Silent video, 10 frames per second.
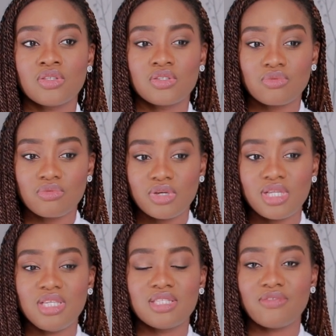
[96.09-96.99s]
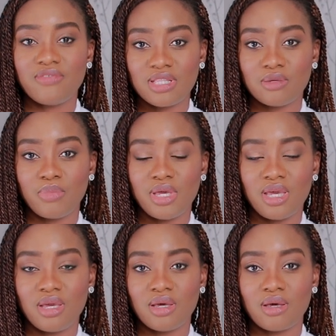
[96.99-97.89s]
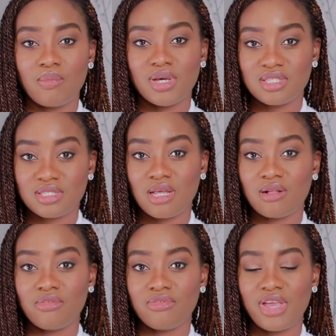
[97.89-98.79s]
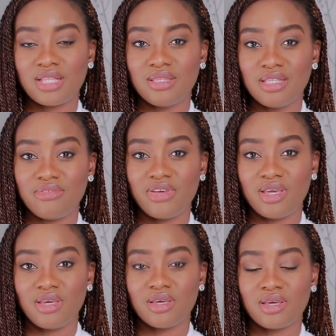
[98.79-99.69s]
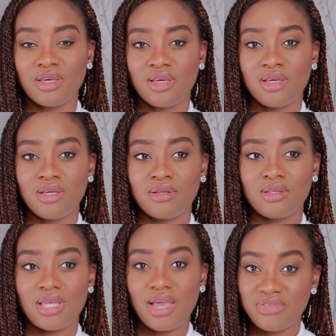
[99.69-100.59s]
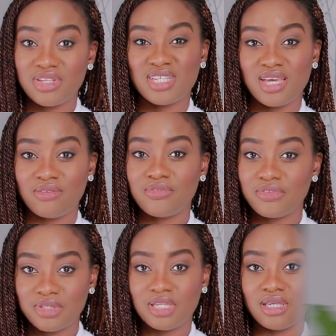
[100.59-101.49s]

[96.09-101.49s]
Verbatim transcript: to really developing myself and living every day fully.